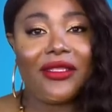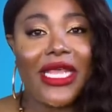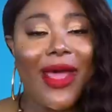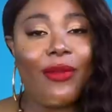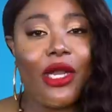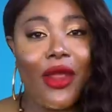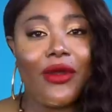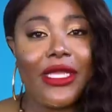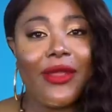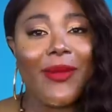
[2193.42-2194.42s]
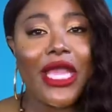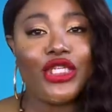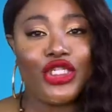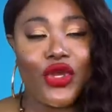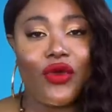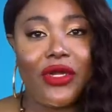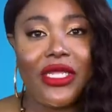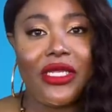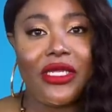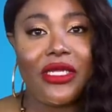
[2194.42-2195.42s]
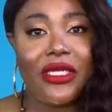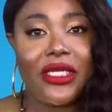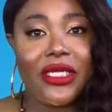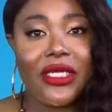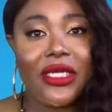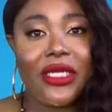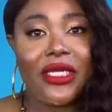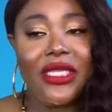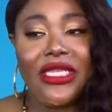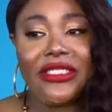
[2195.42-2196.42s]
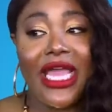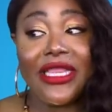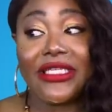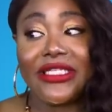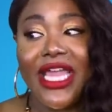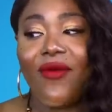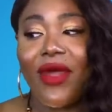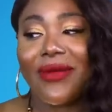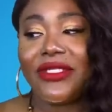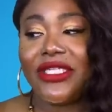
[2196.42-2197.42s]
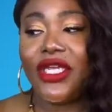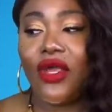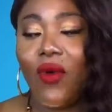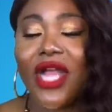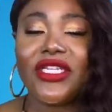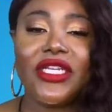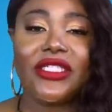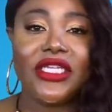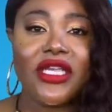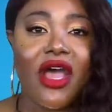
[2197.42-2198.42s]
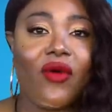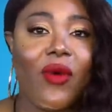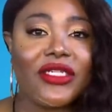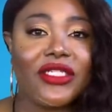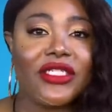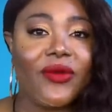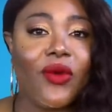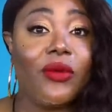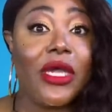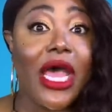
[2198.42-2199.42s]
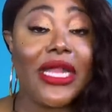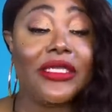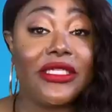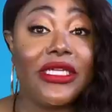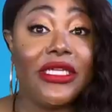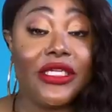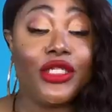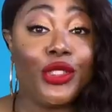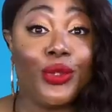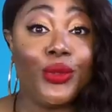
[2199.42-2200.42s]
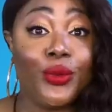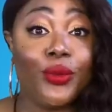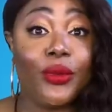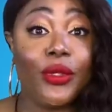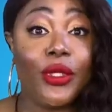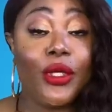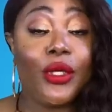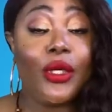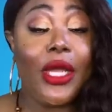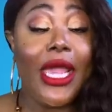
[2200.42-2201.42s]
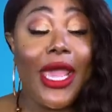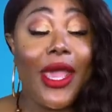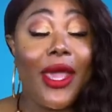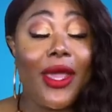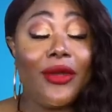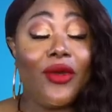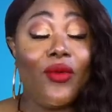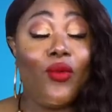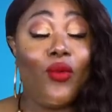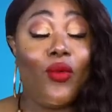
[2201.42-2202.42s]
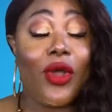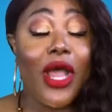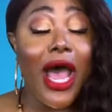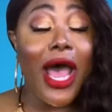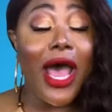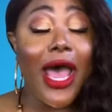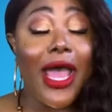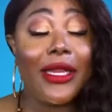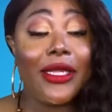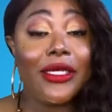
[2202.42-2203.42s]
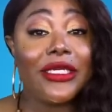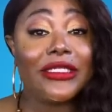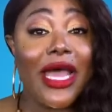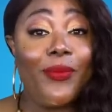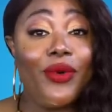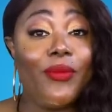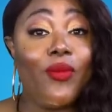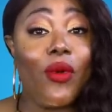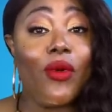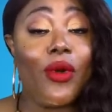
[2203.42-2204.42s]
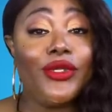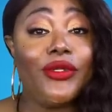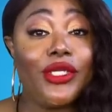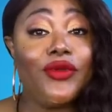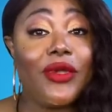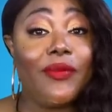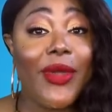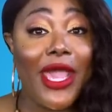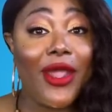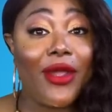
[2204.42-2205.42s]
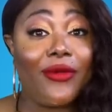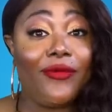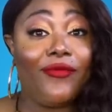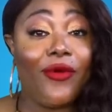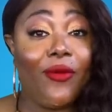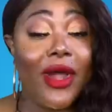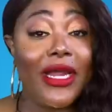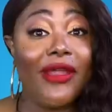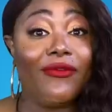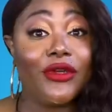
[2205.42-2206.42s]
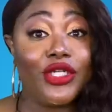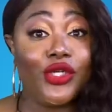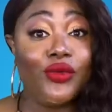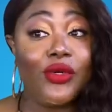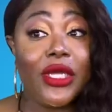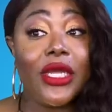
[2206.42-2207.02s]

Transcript: that I'm learning in my journey is that the same way I'm sitting here watching this and y'all watching this at home, God sees it too. And God does not put more on you than you can bear, for one. And for two,